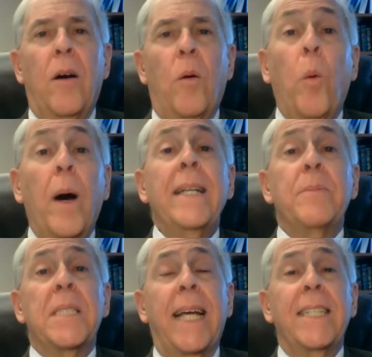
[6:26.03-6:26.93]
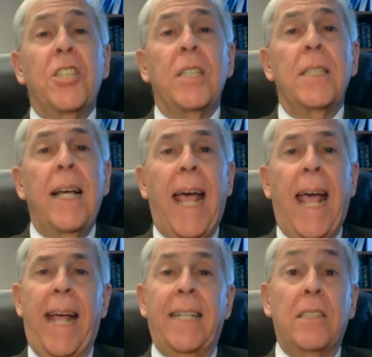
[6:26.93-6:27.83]
1 abstention,
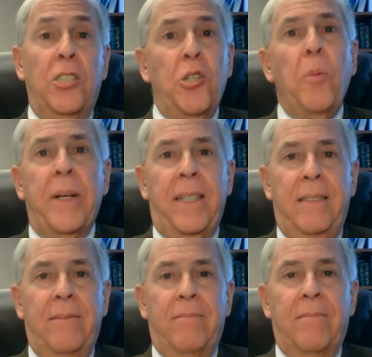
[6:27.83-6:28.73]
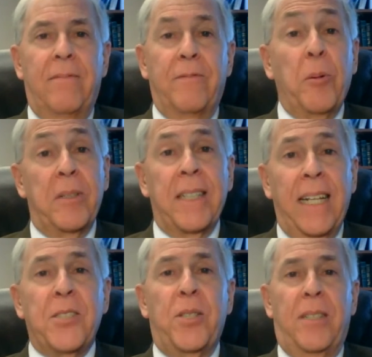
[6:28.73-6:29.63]
and nobody voted
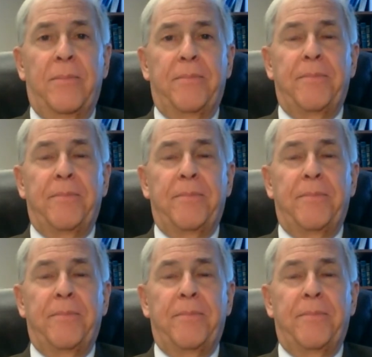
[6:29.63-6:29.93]
against it.